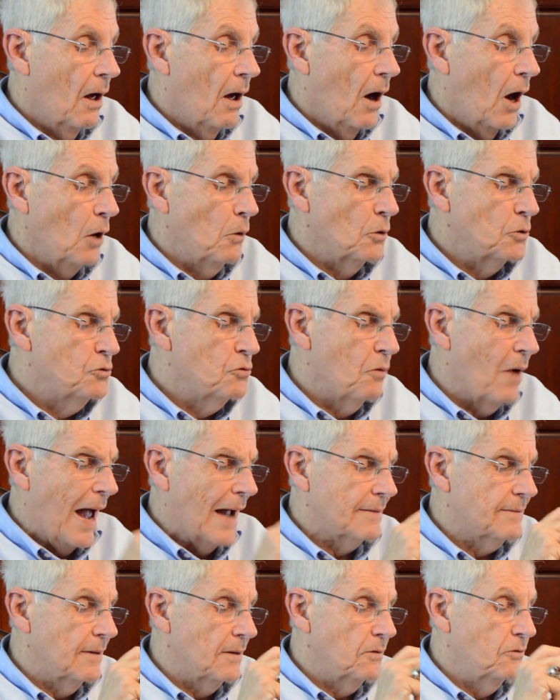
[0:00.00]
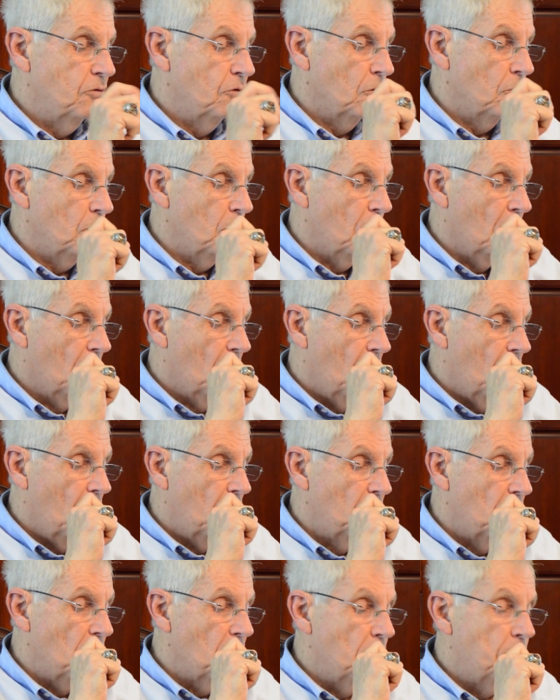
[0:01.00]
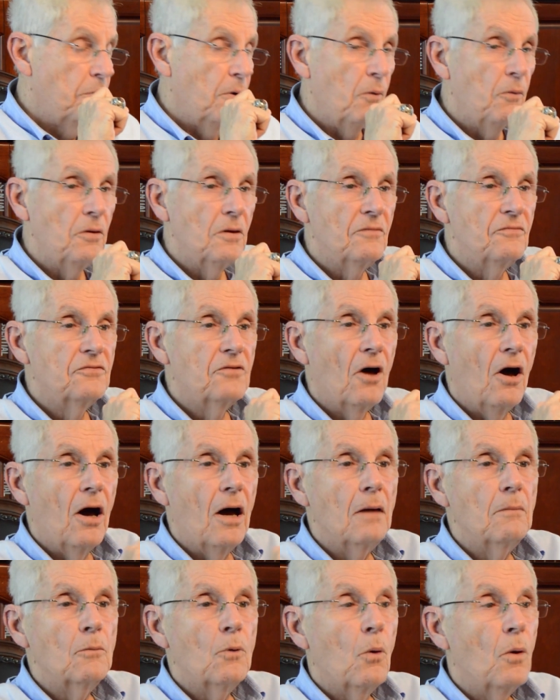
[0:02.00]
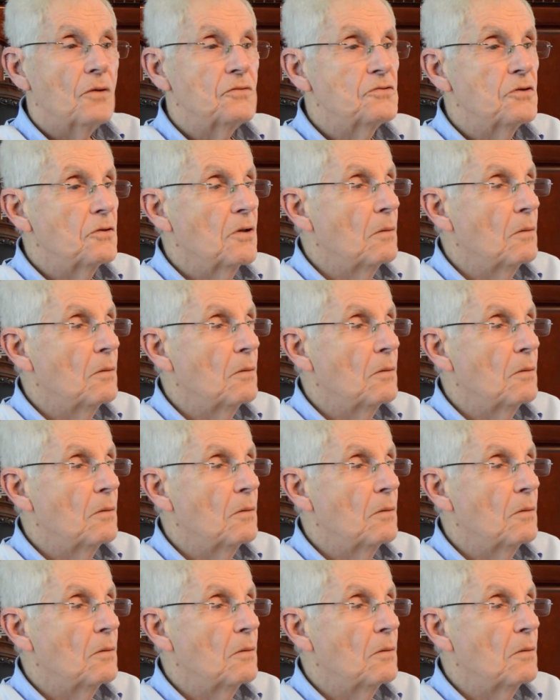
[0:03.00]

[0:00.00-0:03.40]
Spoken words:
Are you attracted to another period of time? Question